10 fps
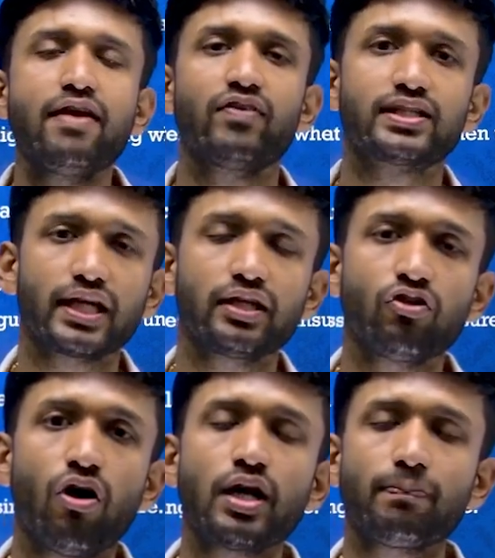wasting
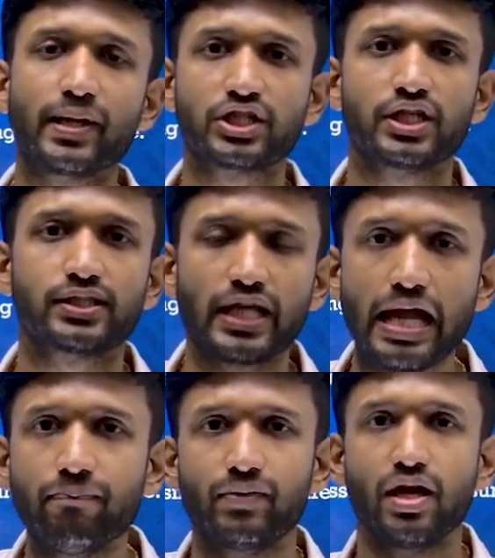your precious
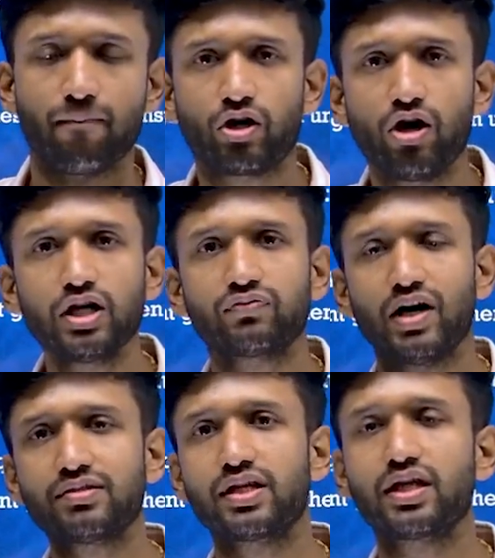time? Because
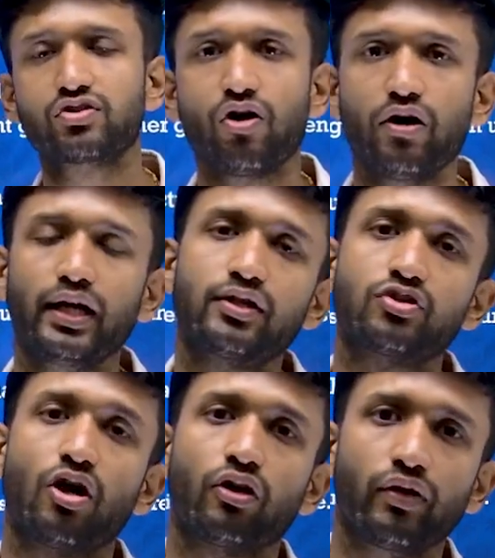once it is gone, it's
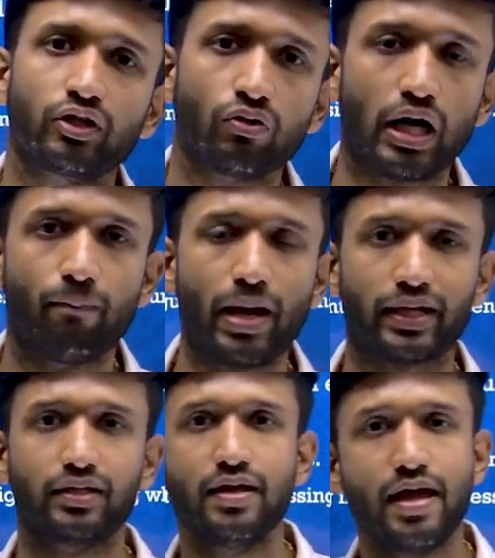not going to come back.
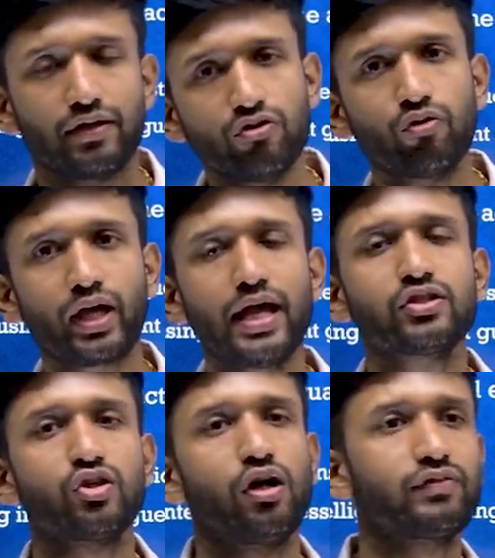You can
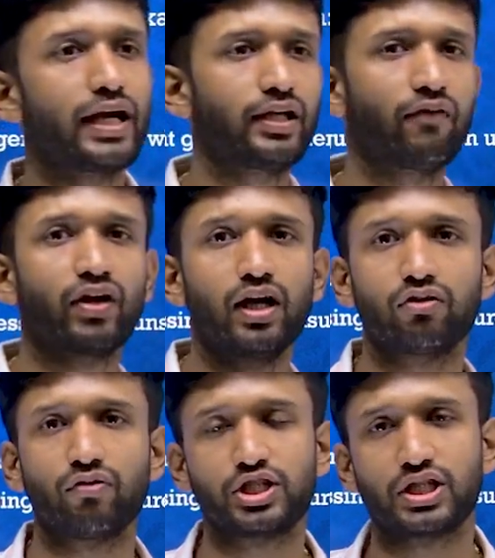solve that difficult
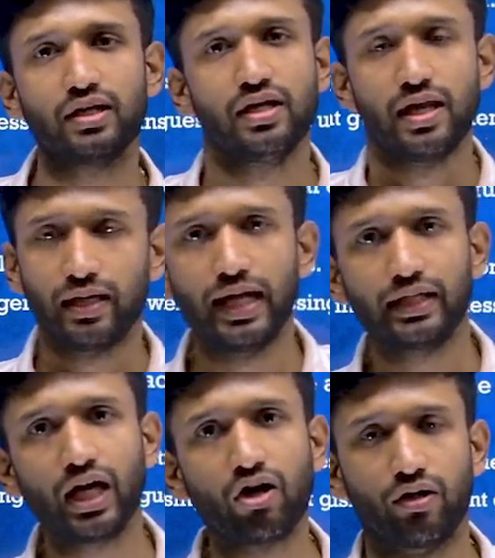question
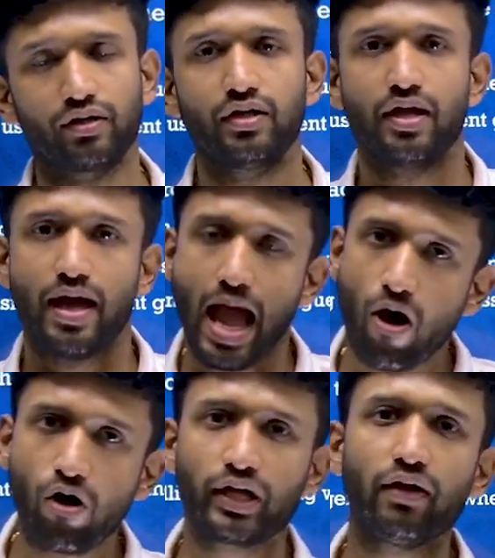later on.
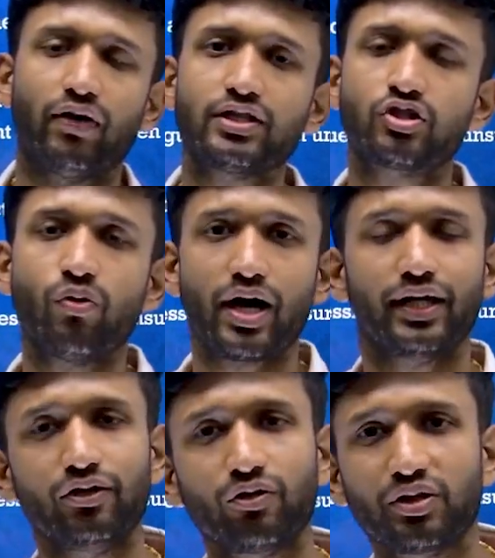Okay, once you are
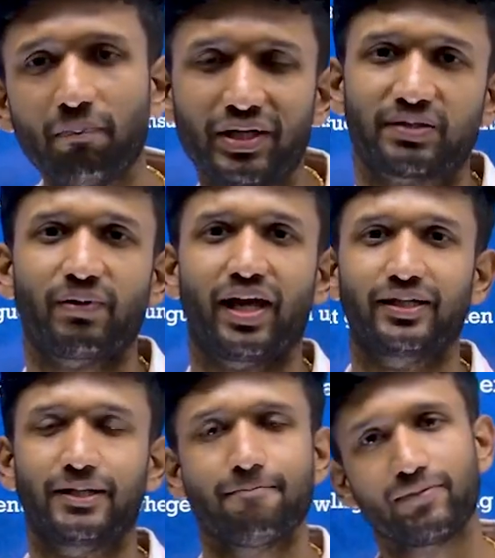into the BITS Pilani.
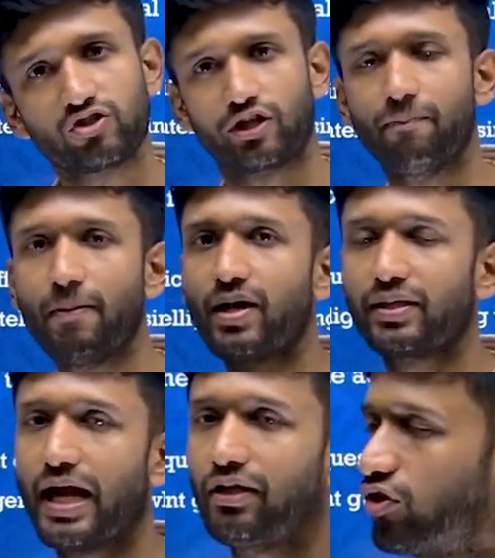So remember
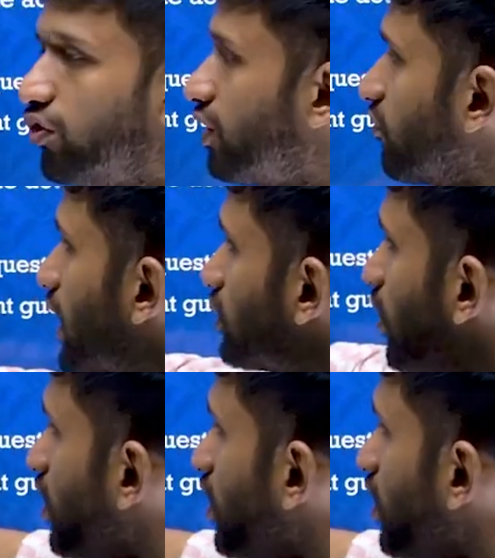that, don't at all